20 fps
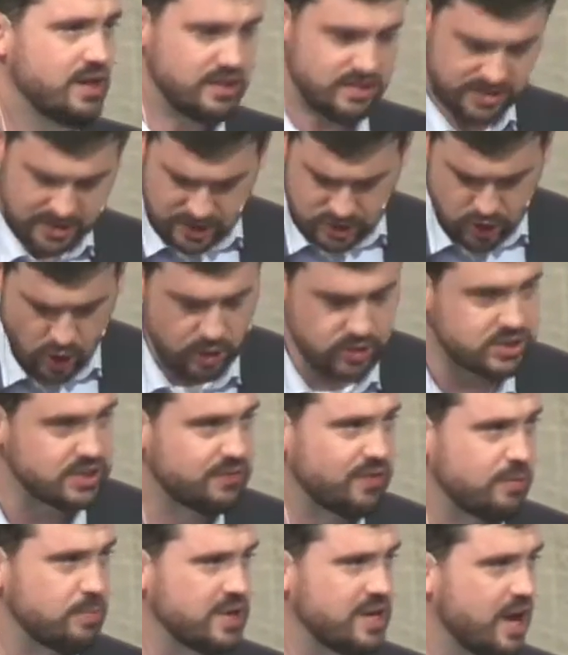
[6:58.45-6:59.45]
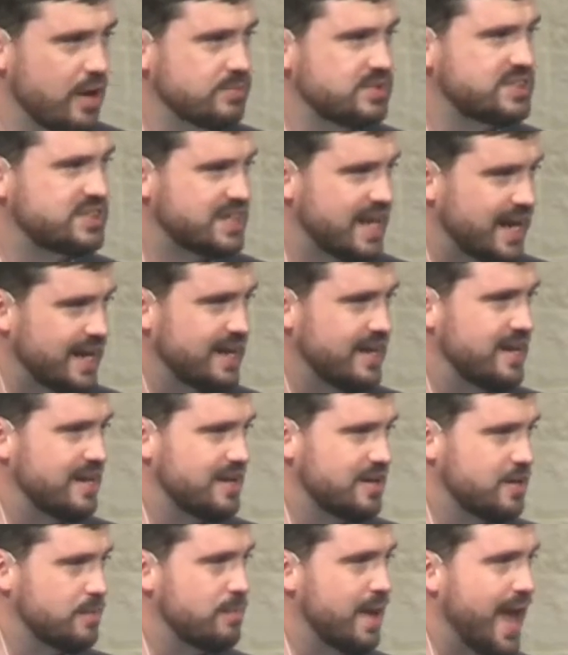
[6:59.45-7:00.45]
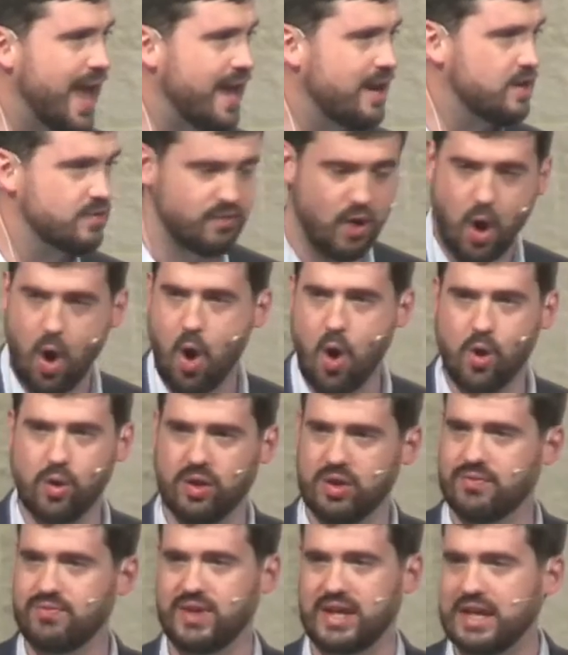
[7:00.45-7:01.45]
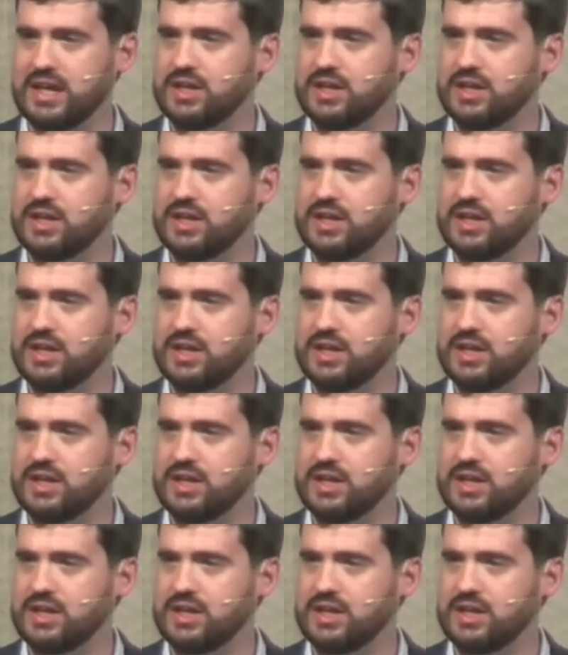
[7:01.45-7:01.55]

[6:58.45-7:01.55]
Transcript: You see, Joseph had become second in command of all of